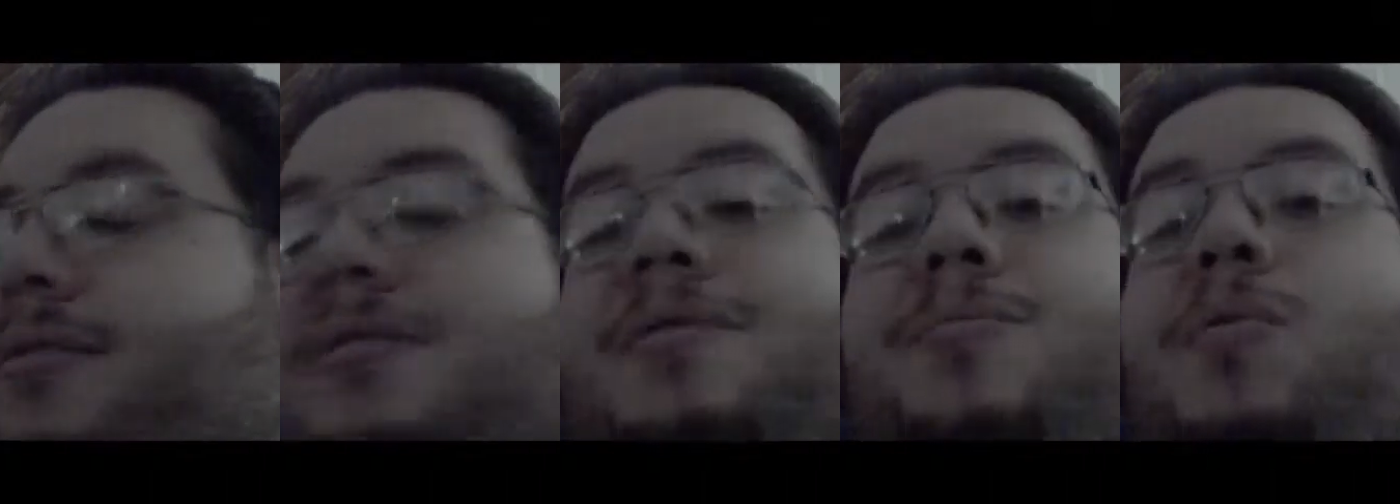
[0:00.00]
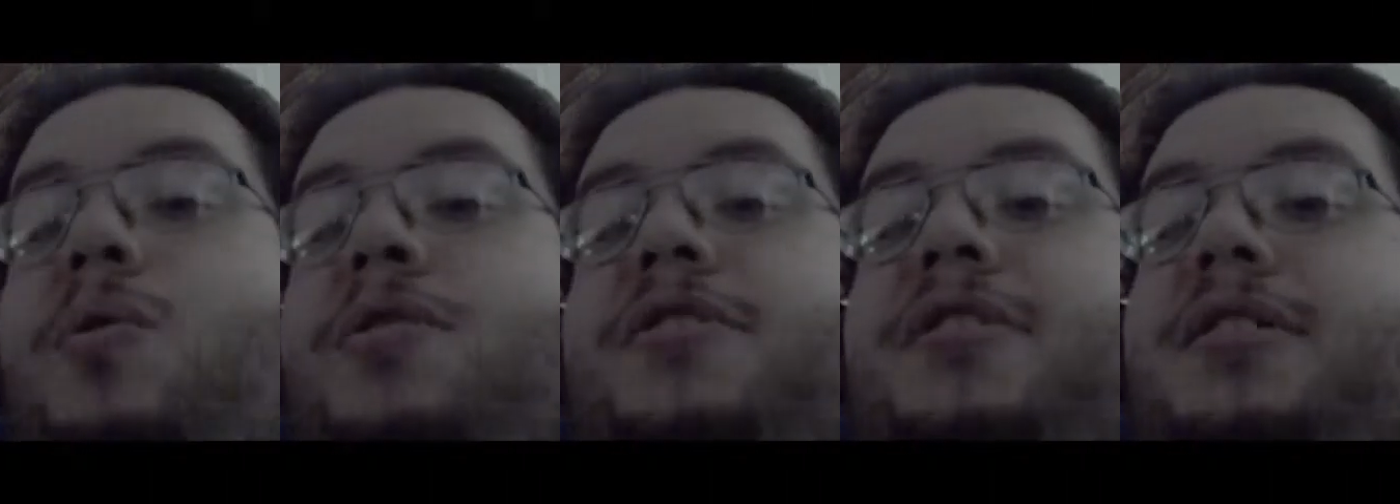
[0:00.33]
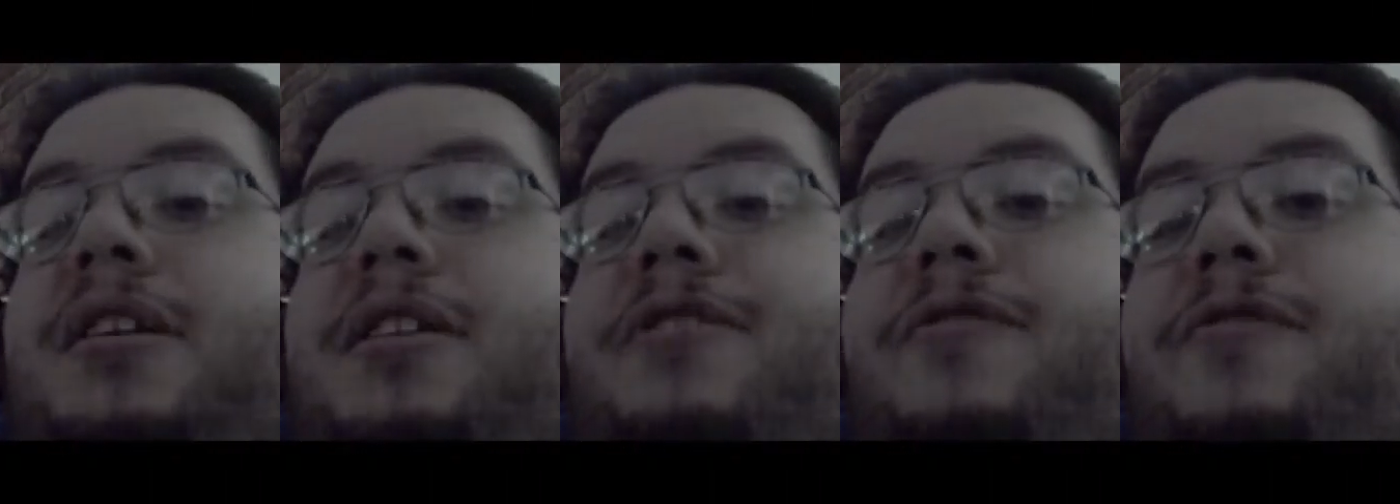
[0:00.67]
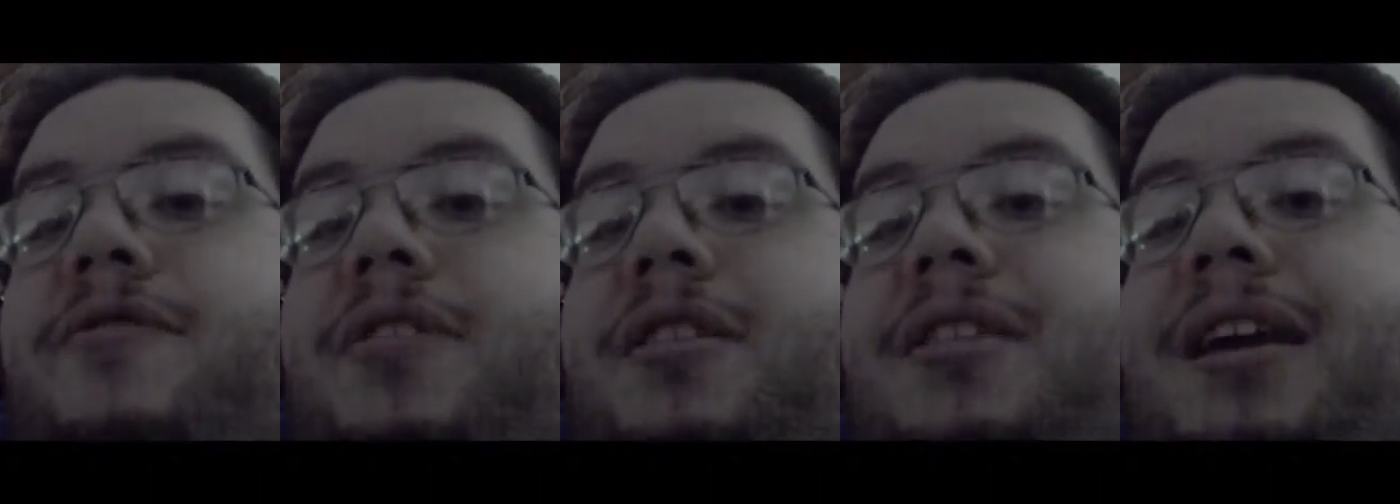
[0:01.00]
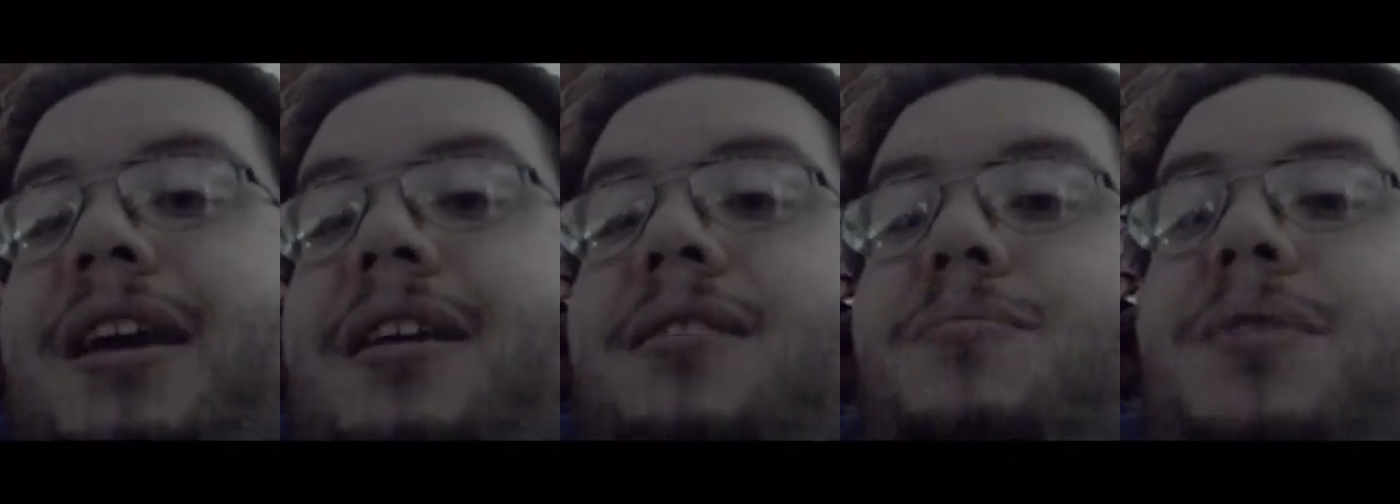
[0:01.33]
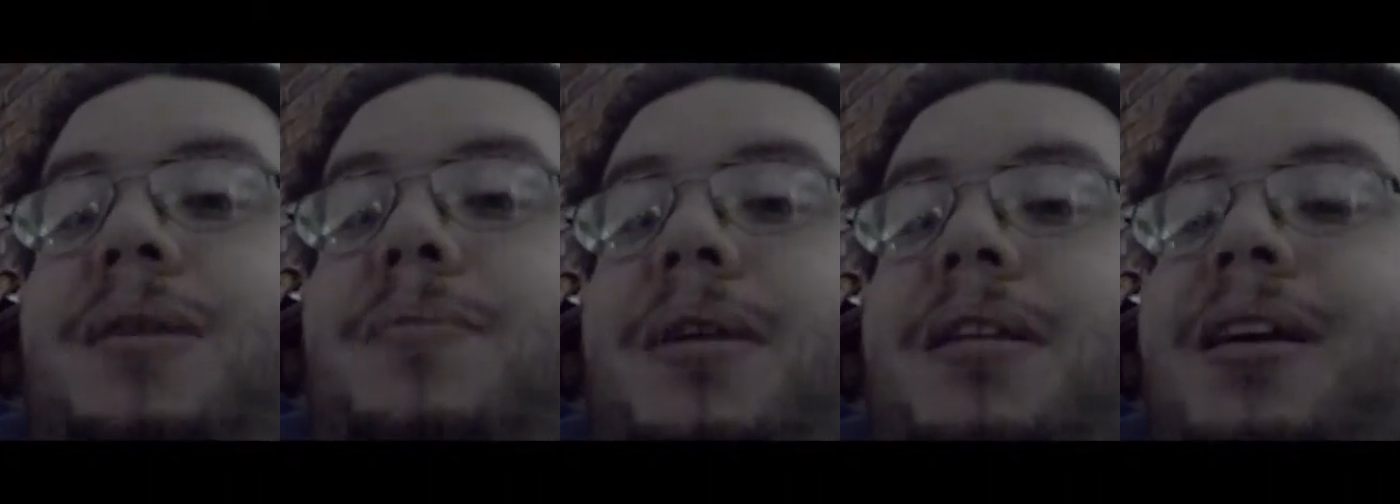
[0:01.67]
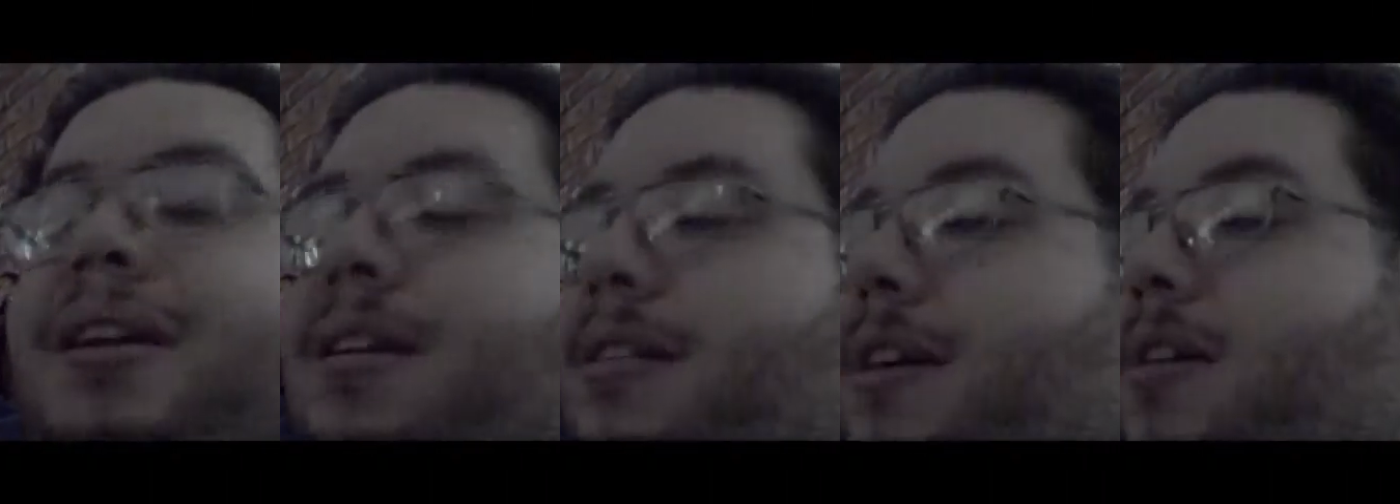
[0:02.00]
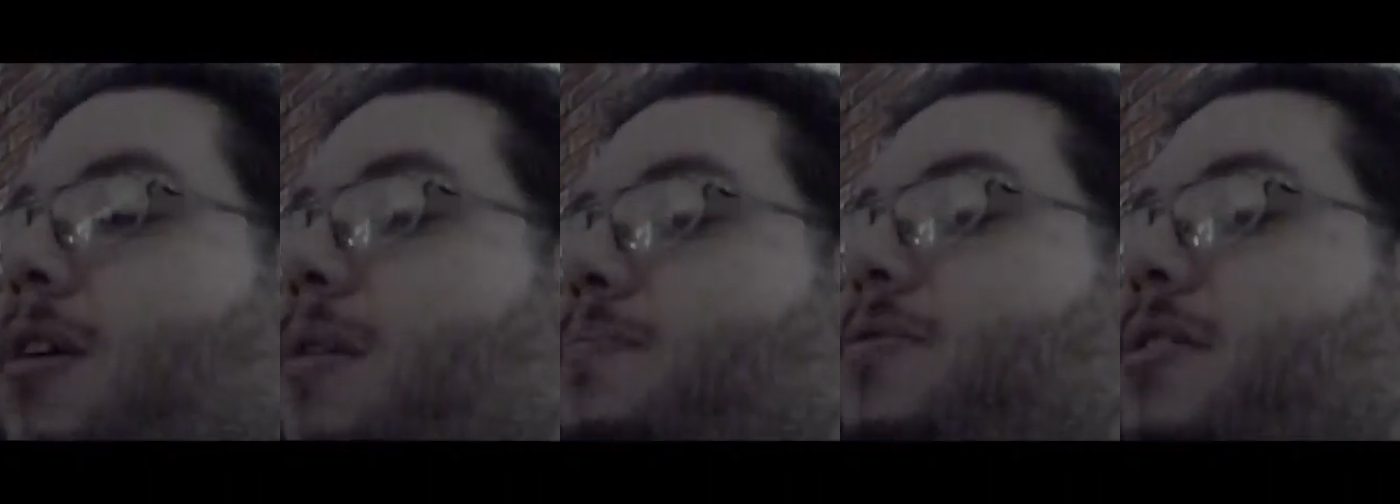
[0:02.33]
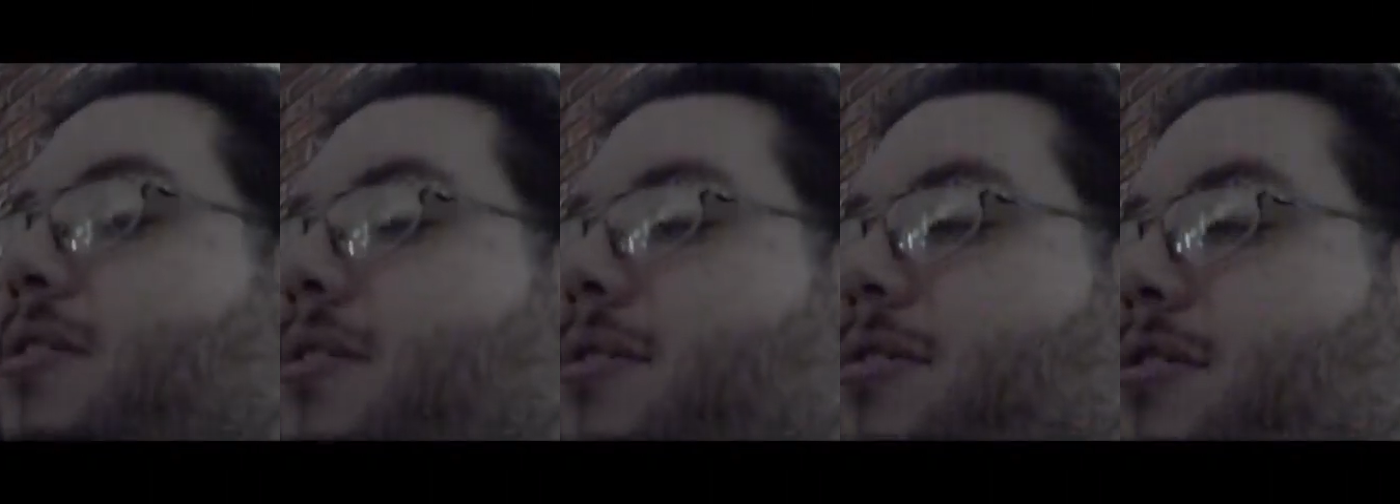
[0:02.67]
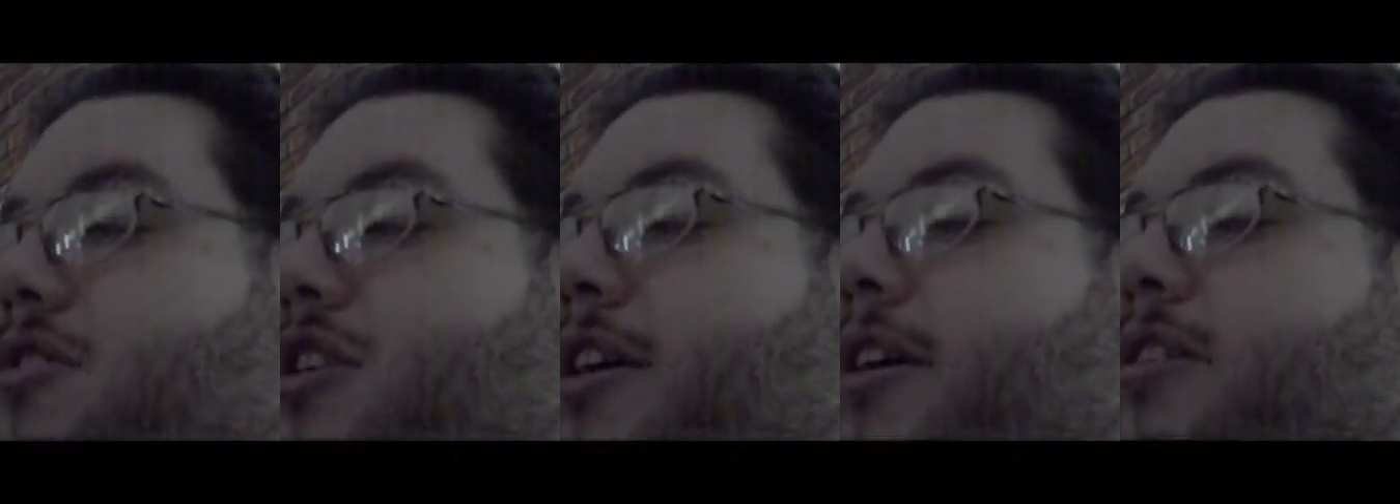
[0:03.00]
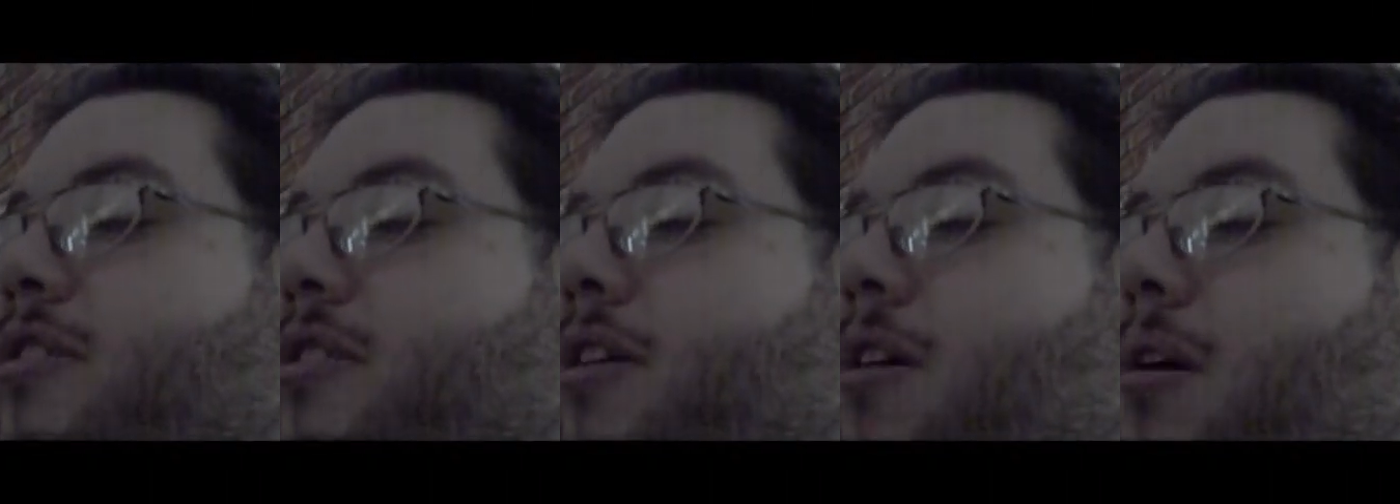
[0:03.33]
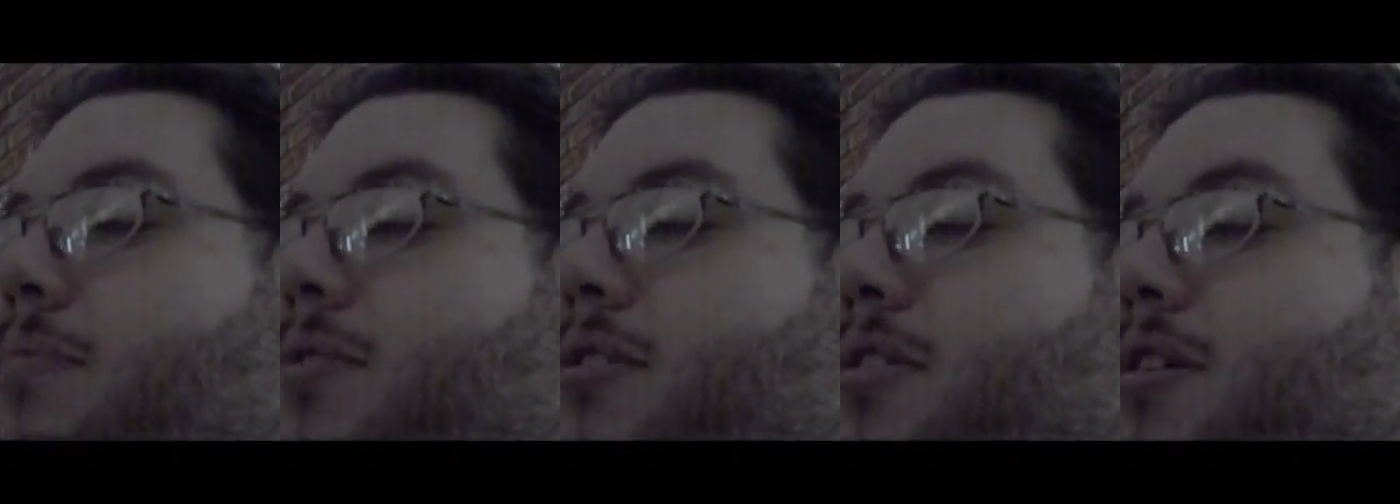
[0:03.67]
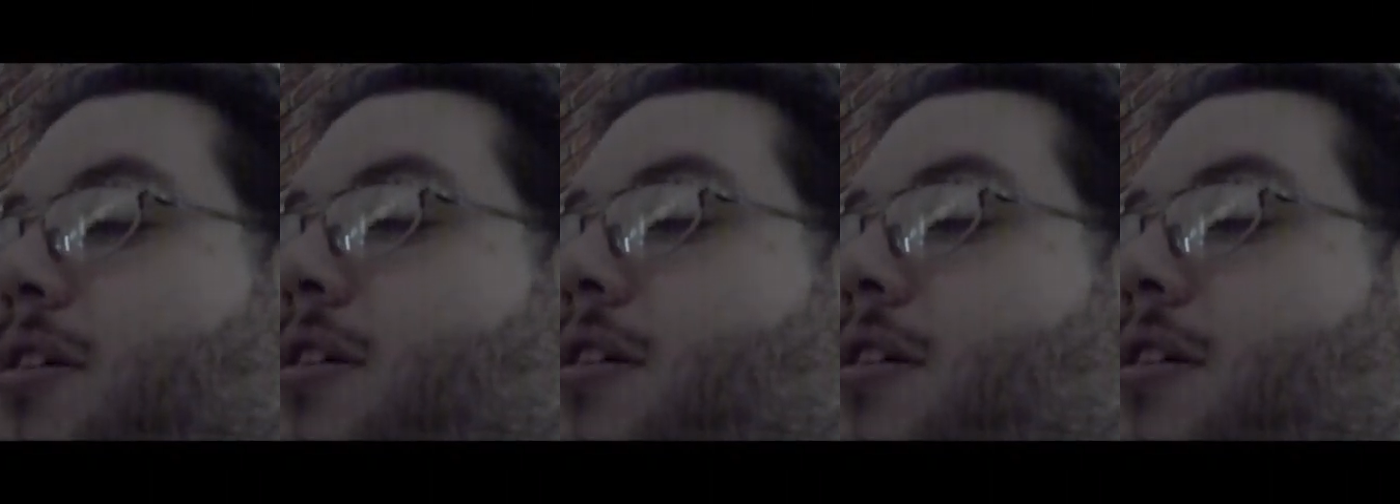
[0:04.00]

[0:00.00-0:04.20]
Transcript: some more stuff that they can manipulate in the options, change in the options,